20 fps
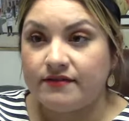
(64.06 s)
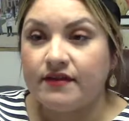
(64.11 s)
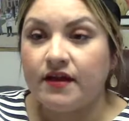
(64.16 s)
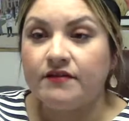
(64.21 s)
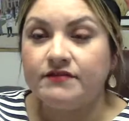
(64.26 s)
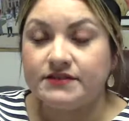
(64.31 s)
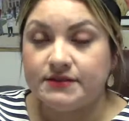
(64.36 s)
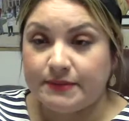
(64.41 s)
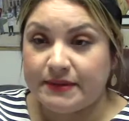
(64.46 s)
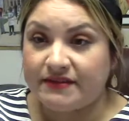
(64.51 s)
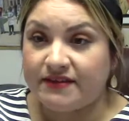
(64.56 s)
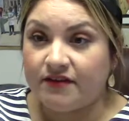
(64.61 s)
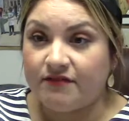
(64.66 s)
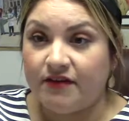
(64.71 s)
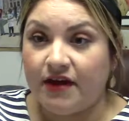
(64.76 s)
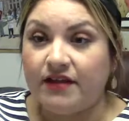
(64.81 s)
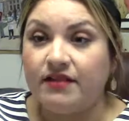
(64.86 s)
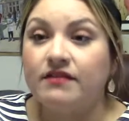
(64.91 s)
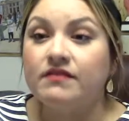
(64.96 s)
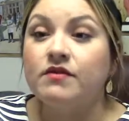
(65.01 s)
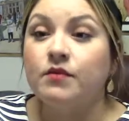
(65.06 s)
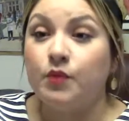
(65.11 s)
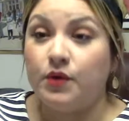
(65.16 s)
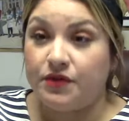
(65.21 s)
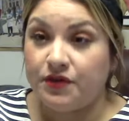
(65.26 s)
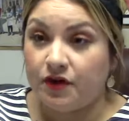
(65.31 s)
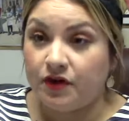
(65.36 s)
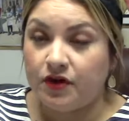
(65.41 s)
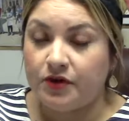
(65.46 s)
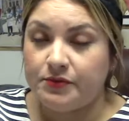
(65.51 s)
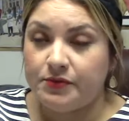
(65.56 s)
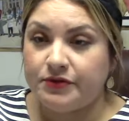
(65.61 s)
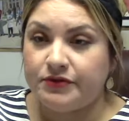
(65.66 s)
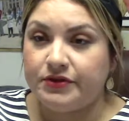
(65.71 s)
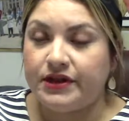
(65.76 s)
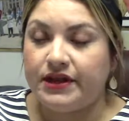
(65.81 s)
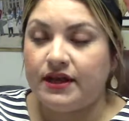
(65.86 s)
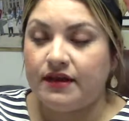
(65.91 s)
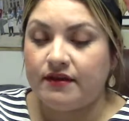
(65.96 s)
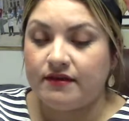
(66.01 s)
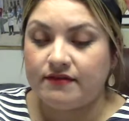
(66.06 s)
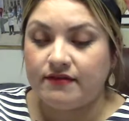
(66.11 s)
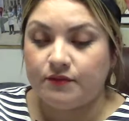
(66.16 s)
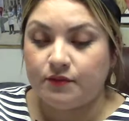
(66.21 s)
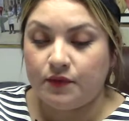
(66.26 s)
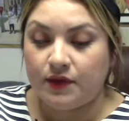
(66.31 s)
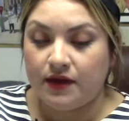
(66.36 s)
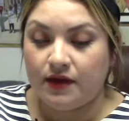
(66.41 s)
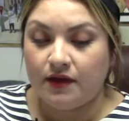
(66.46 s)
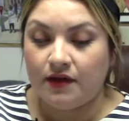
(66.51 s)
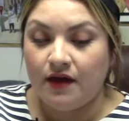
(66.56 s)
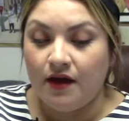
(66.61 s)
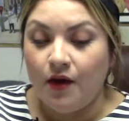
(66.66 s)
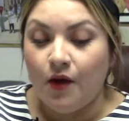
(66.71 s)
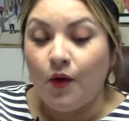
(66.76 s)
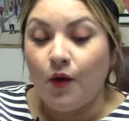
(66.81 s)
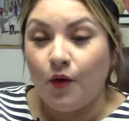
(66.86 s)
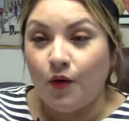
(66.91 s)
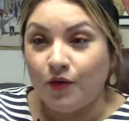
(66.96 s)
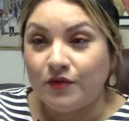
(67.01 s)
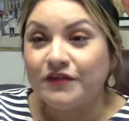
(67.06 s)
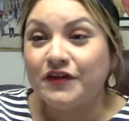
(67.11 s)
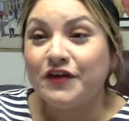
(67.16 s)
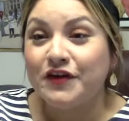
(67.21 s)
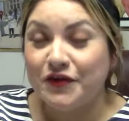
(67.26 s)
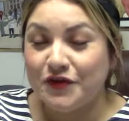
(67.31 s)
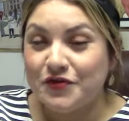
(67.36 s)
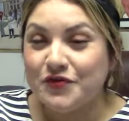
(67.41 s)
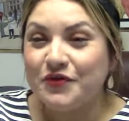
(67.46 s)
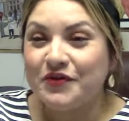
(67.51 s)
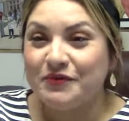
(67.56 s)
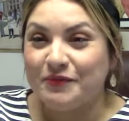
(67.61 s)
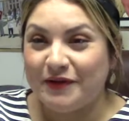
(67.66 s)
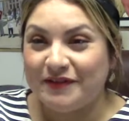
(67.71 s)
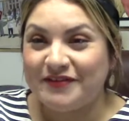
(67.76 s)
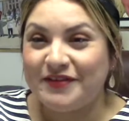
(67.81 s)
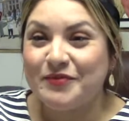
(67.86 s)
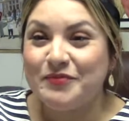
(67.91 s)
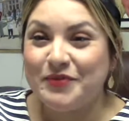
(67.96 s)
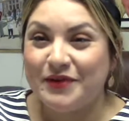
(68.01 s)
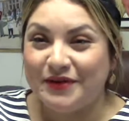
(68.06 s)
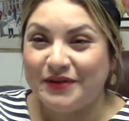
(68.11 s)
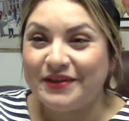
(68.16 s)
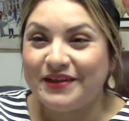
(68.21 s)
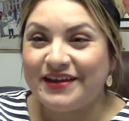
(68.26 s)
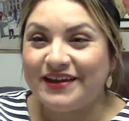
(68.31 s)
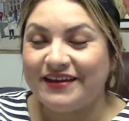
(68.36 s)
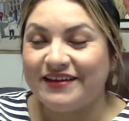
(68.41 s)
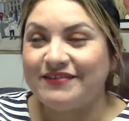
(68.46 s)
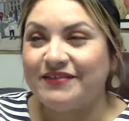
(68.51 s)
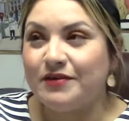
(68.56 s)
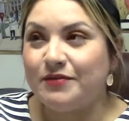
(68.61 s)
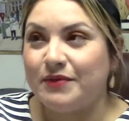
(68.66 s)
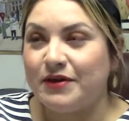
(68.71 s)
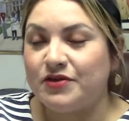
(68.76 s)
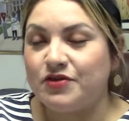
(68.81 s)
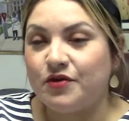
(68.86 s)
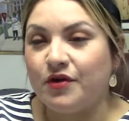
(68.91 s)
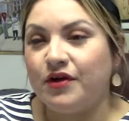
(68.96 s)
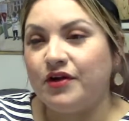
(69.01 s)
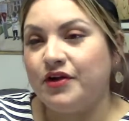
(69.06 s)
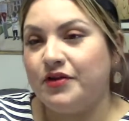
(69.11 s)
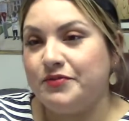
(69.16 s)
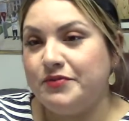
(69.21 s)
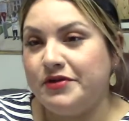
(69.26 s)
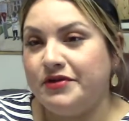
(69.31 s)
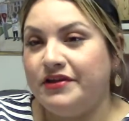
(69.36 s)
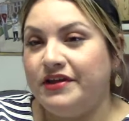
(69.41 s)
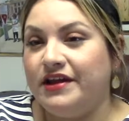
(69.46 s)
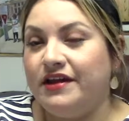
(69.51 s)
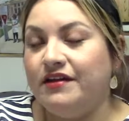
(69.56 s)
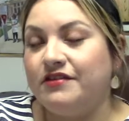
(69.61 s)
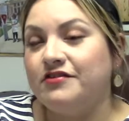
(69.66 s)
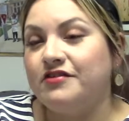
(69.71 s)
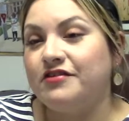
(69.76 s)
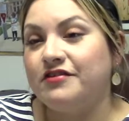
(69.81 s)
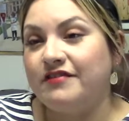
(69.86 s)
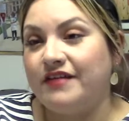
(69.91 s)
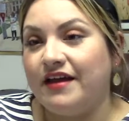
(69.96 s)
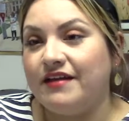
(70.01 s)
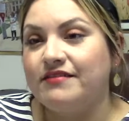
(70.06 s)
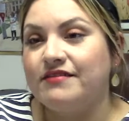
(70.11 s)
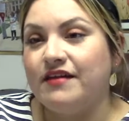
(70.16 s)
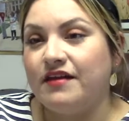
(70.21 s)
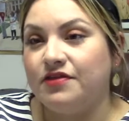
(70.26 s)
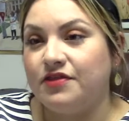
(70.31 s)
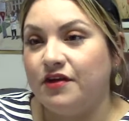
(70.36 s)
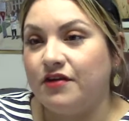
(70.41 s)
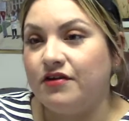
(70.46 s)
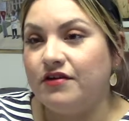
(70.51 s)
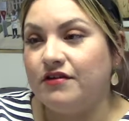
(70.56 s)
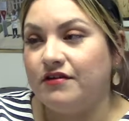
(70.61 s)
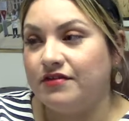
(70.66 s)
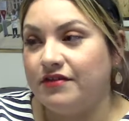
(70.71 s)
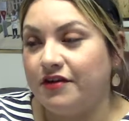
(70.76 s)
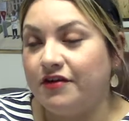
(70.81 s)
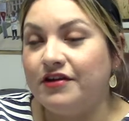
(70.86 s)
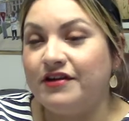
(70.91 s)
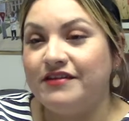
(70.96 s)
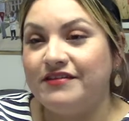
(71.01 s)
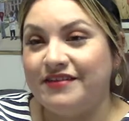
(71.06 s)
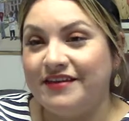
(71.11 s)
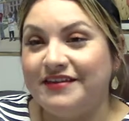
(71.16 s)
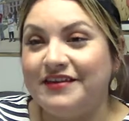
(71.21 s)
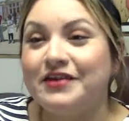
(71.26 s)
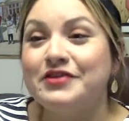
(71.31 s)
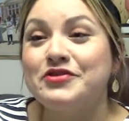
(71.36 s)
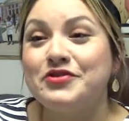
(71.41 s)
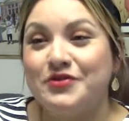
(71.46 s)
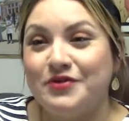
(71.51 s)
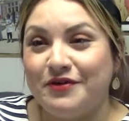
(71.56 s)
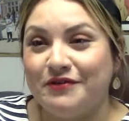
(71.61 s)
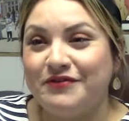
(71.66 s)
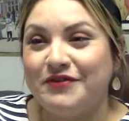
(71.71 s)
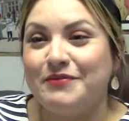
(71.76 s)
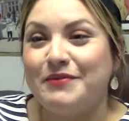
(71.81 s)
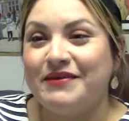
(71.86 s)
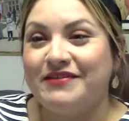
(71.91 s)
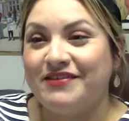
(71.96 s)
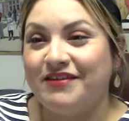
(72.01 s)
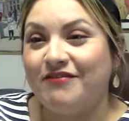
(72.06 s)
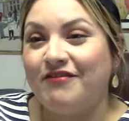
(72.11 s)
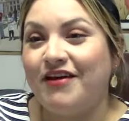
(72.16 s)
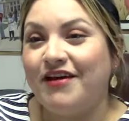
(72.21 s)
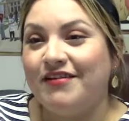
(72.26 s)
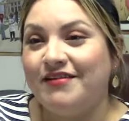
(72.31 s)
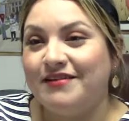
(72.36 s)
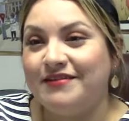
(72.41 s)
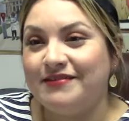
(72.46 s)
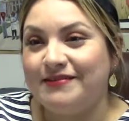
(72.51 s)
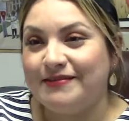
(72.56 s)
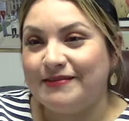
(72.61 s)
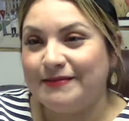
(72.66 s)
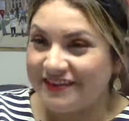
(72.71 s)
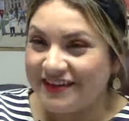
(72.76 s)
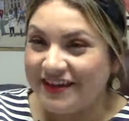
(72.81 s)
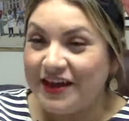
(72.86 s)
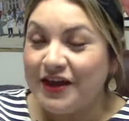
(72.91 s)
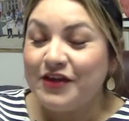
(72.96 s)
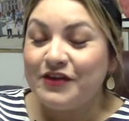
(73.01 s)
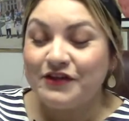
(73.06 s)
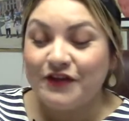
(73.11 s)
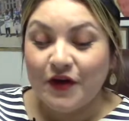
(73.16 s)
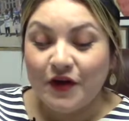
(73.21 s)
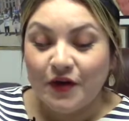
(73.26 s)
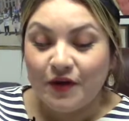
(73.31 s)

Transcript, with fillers: of domestic violence with our community because we hold a huge responsibility to make sure our community understands that there, there is an issue of domestic violence. So,